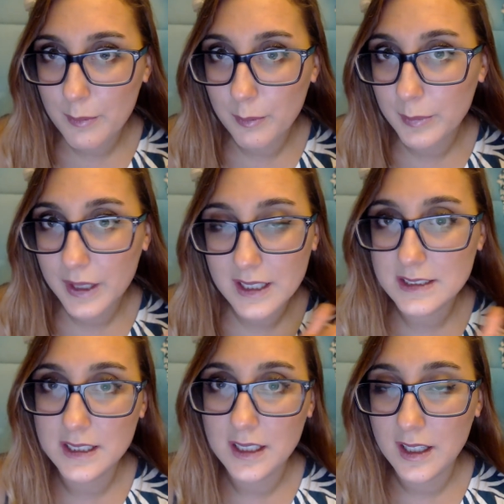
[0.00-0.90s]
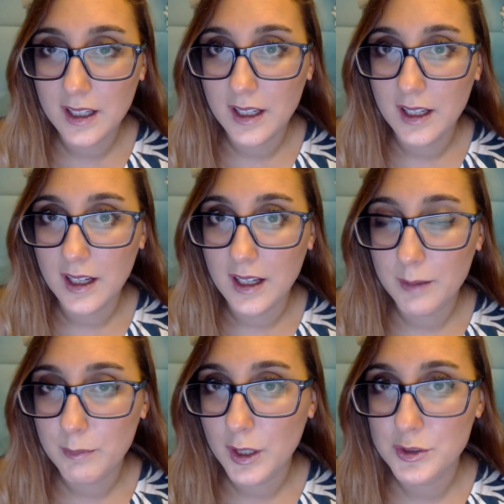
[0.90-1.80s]
Because I'm
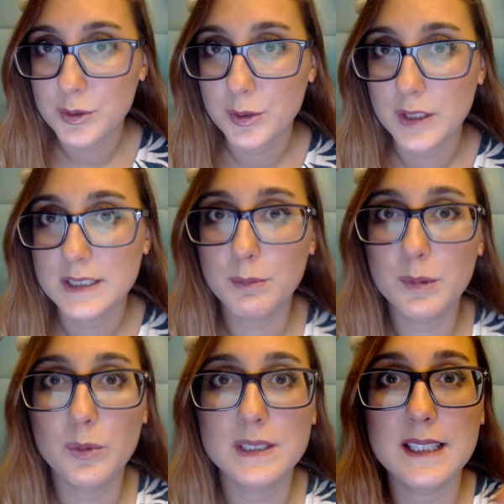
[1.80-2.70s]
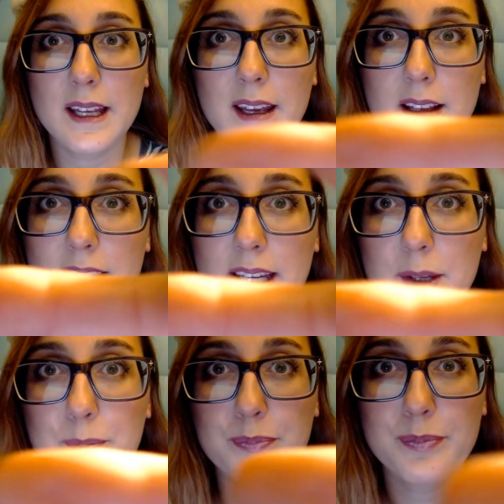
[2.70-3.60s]
not sure. Someone was saying, like,
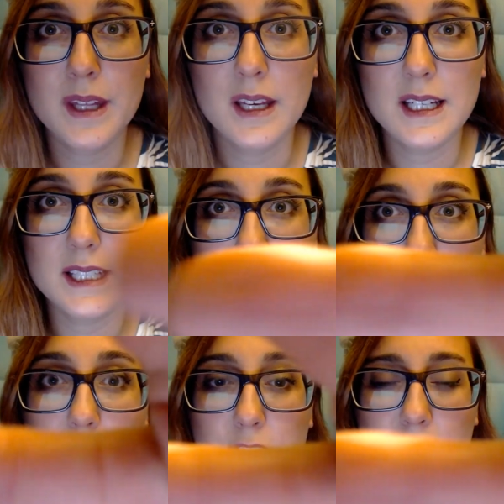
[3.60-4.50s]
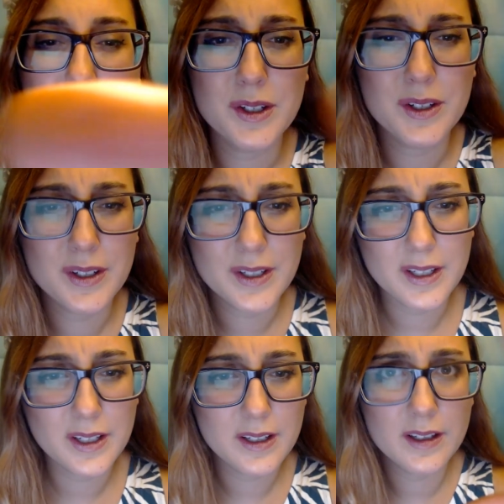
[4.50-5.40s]
it's not very good,
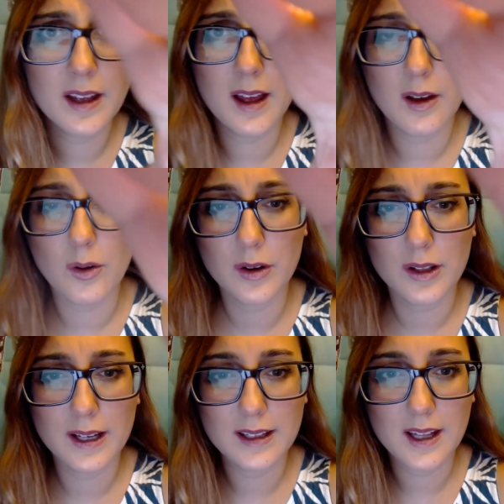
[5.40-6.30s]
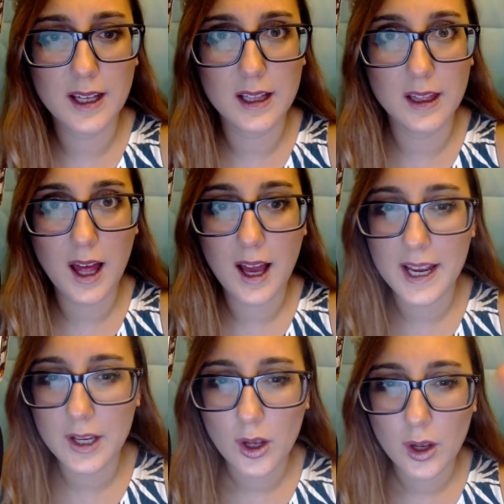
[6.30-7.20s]
or like they lie
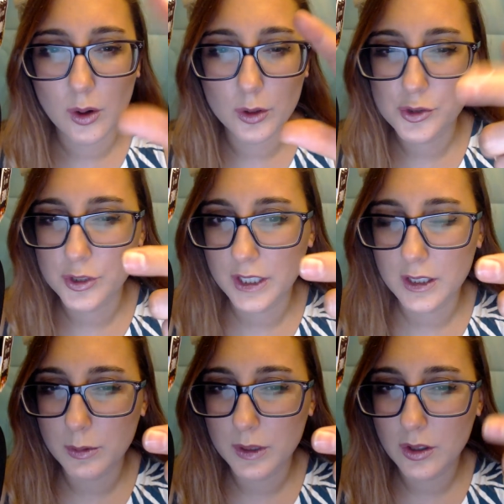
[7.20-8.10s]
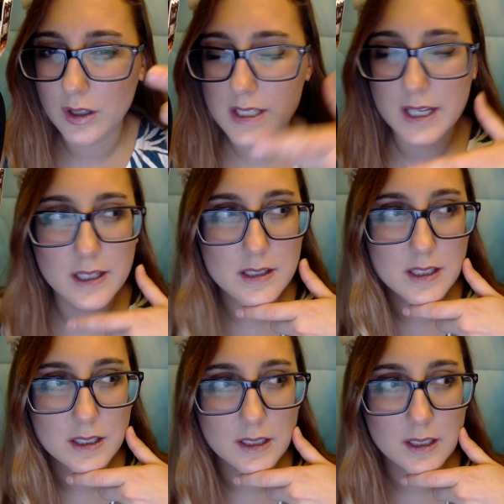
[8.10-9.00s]
or trick you with content,
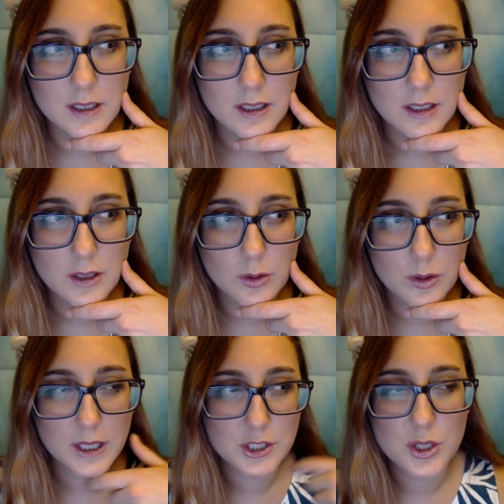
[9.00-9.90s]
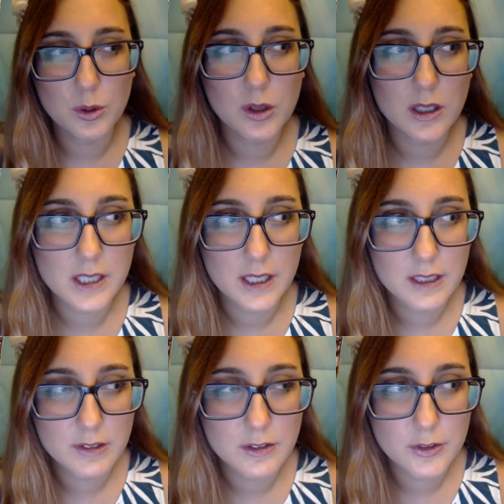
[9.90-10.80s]
or like show content
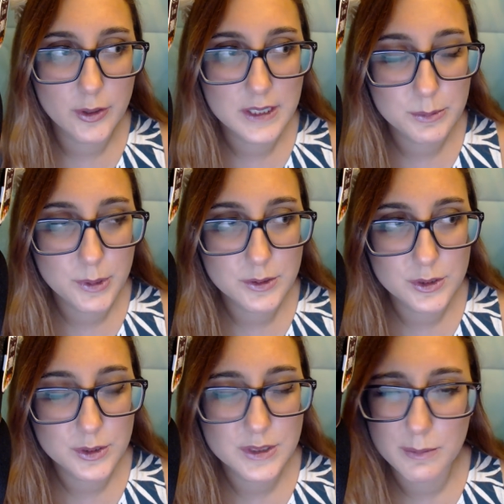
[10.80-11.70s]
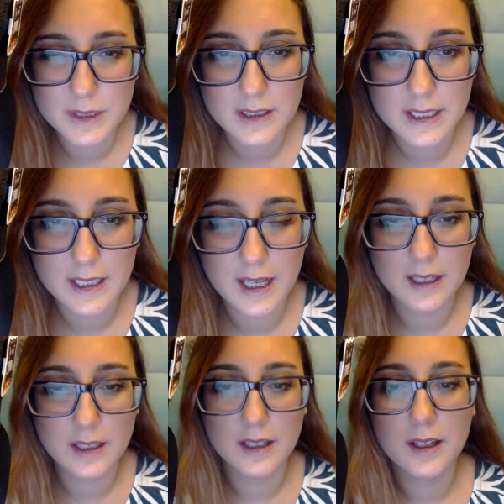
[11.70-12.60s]
even if they're not supposed to, something like
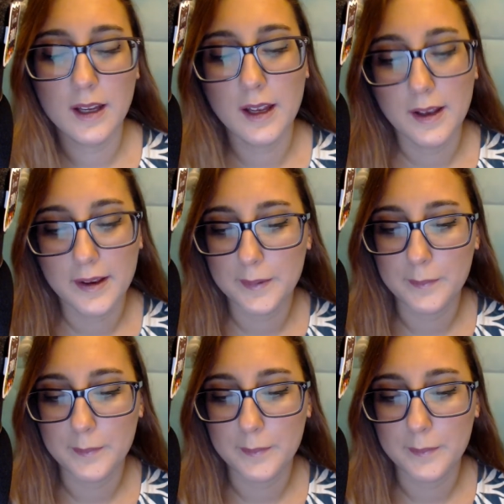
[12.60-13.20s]
that.